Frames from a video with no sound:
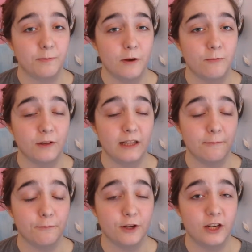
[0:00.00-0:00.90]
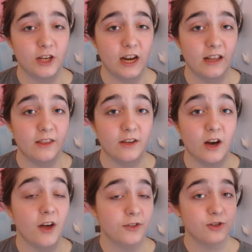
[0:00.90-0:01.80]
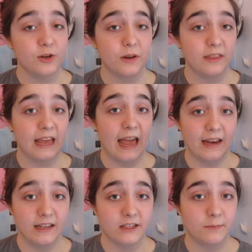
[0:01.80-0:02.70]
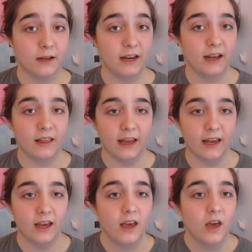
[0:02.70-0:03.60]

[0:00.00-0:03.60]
really appreciated the author's note at the end explaining, like,